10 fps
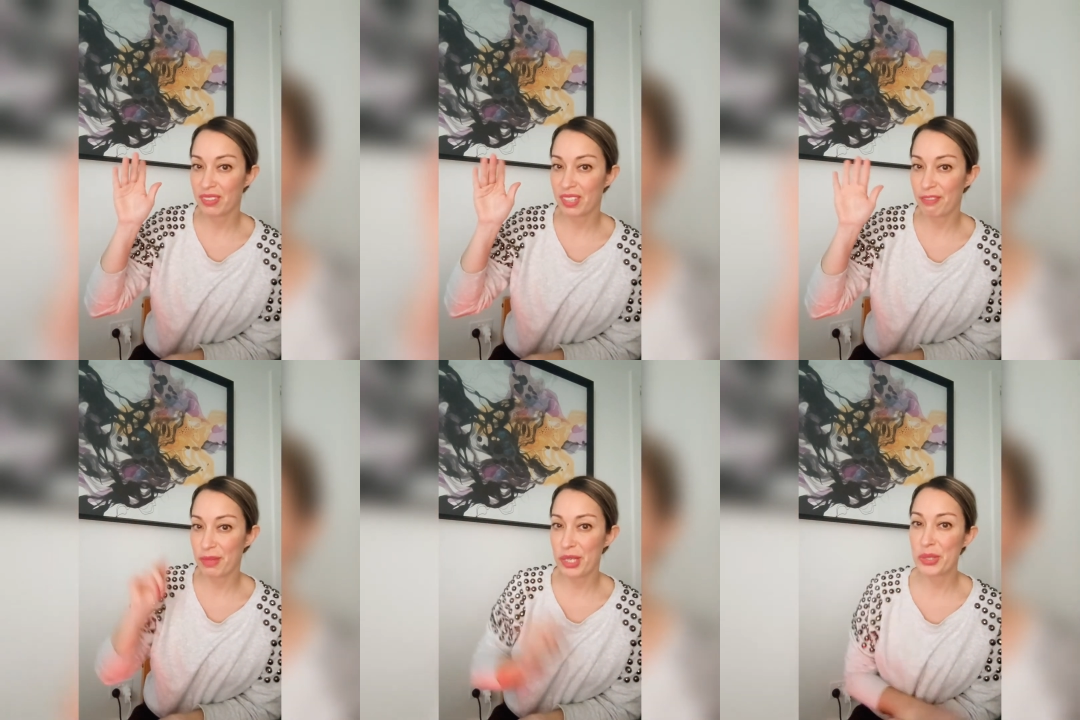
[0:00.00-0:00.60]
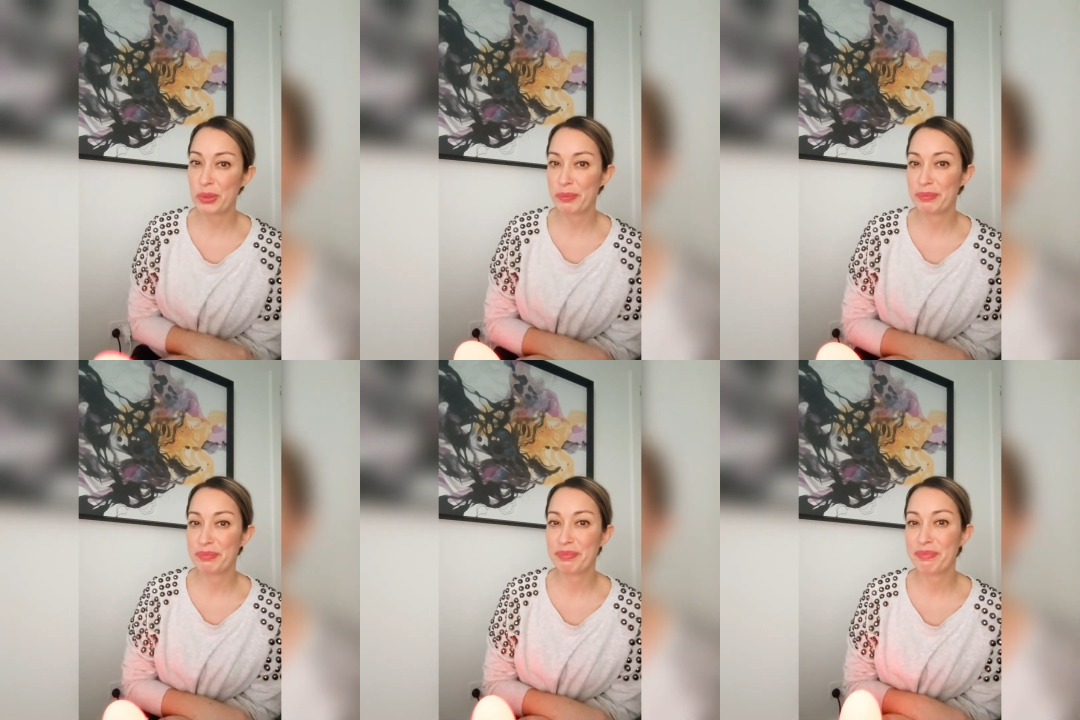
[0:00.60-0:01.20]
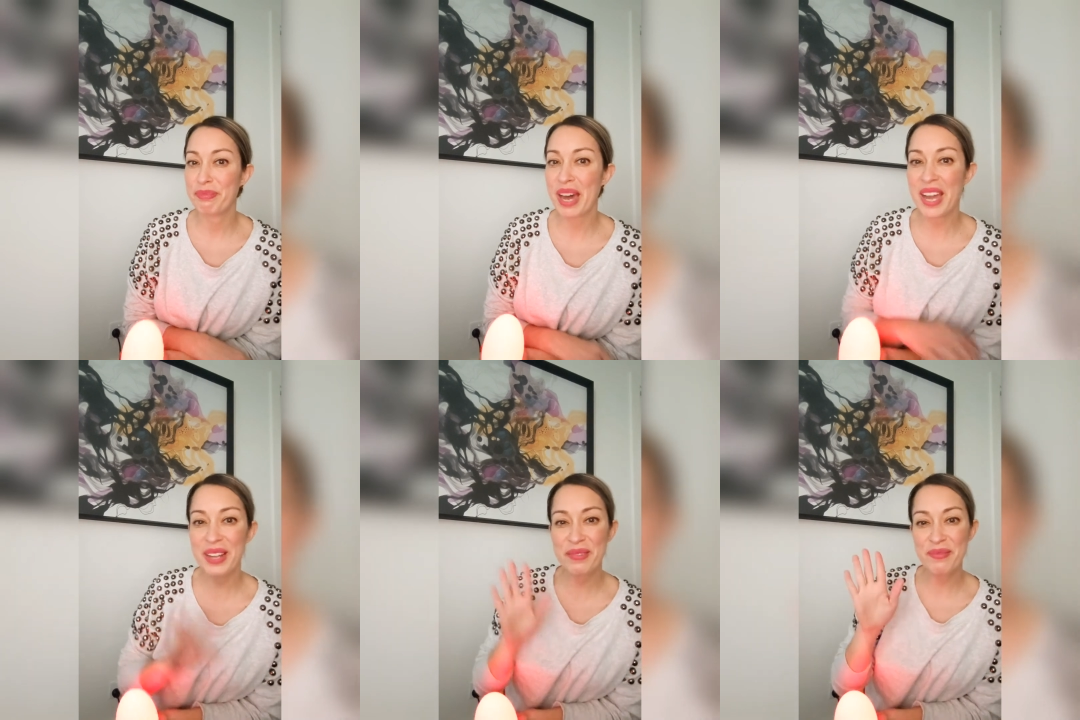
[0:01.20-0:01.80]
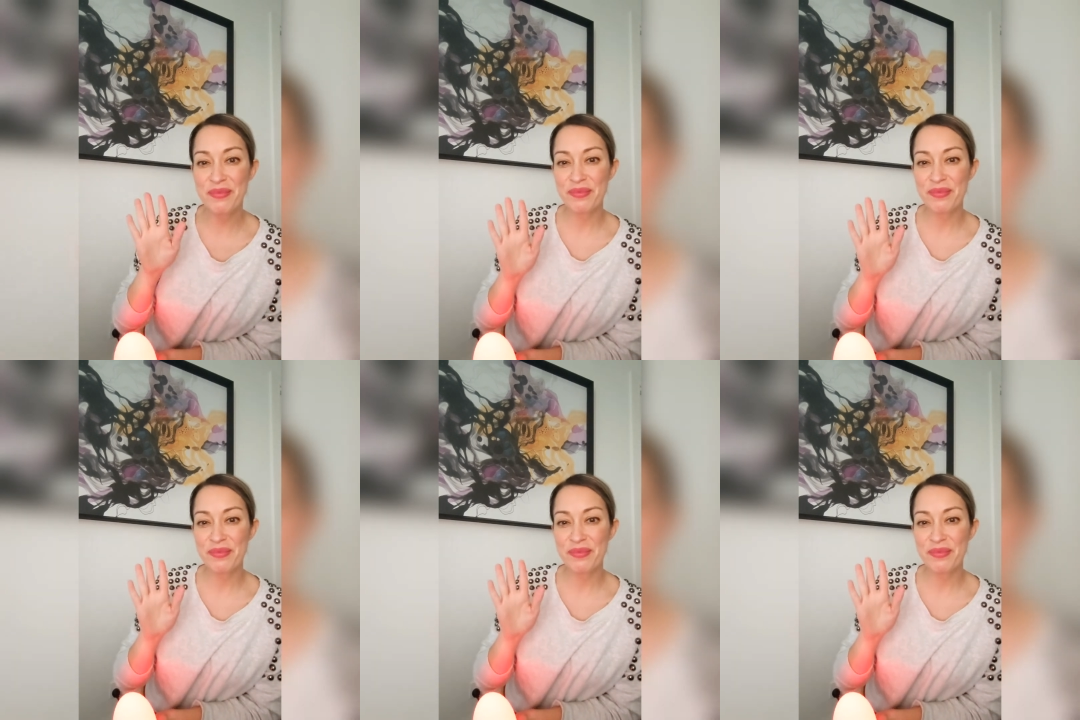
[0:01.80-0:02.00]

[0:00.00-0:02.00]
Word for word: give me a call. Bye.